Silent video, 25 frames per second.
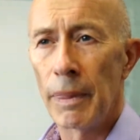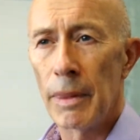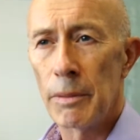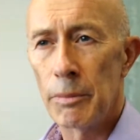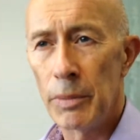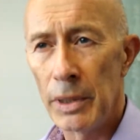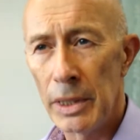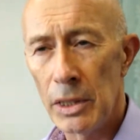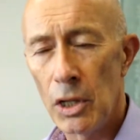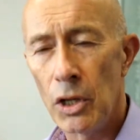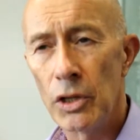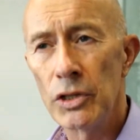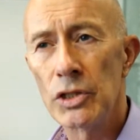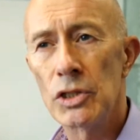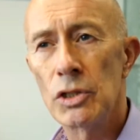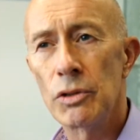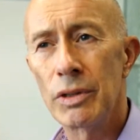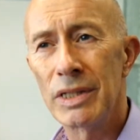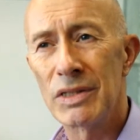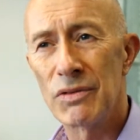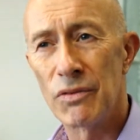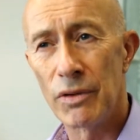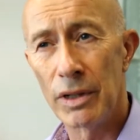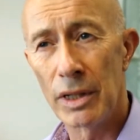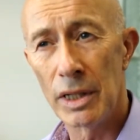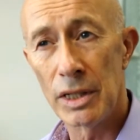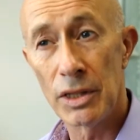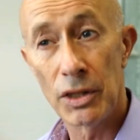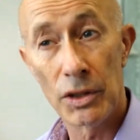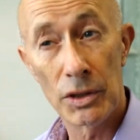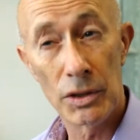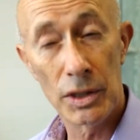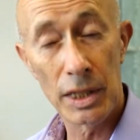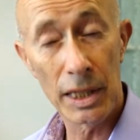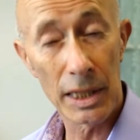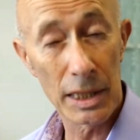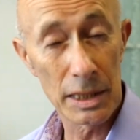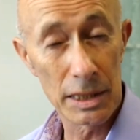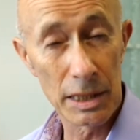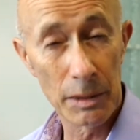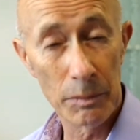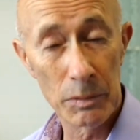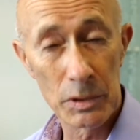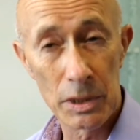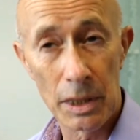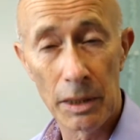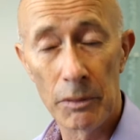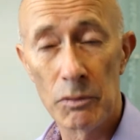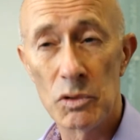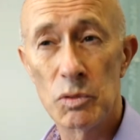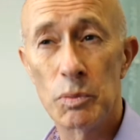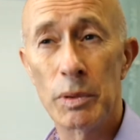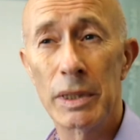but also it's very thick sometimes,